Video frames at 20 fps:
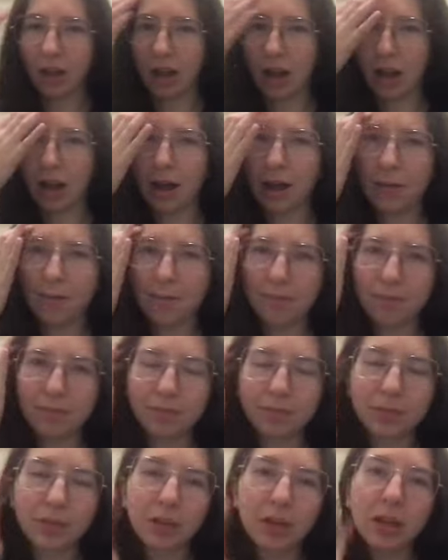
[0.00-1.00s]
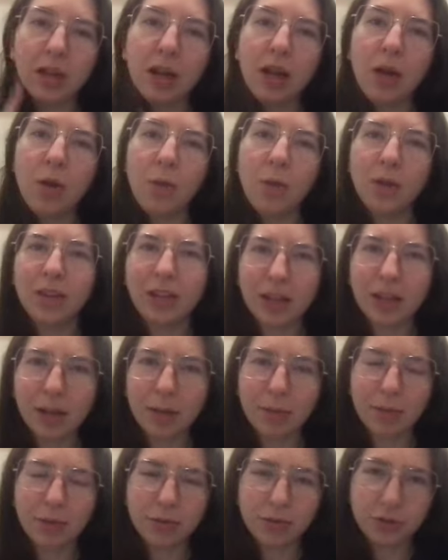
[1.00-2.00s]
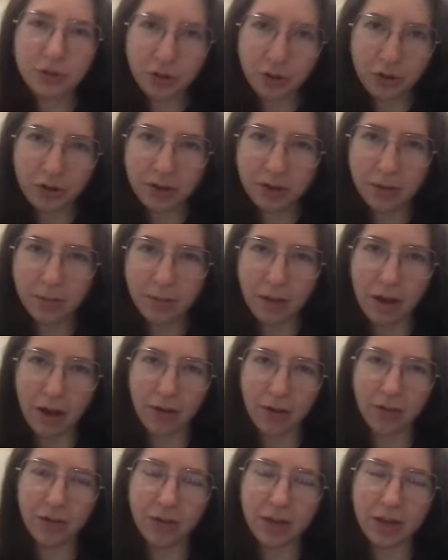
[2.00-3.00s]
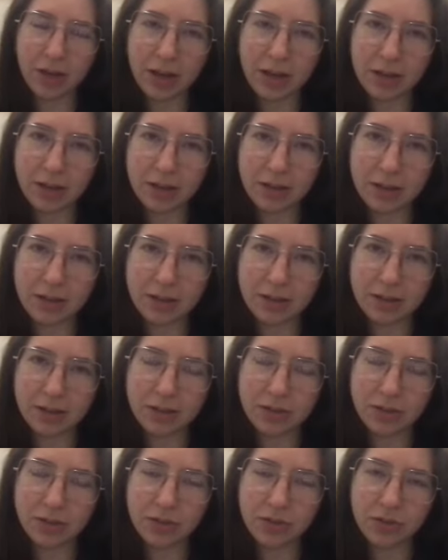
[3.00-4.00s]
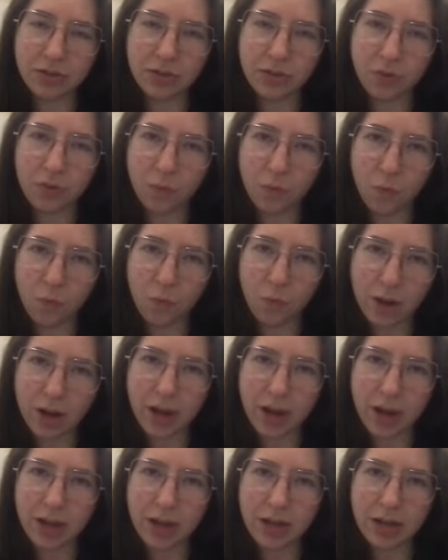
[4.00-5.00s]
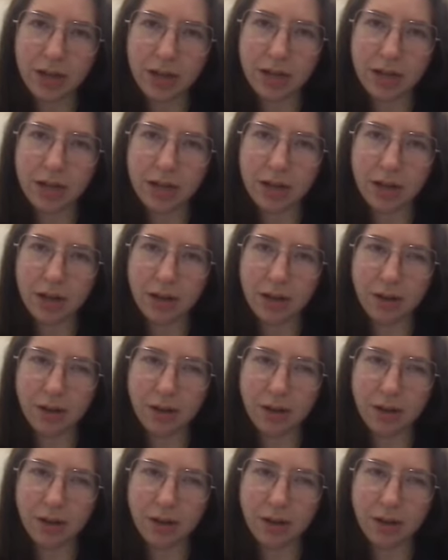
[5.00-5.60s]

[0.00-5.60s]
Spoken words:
One thing I'm concerned about is the way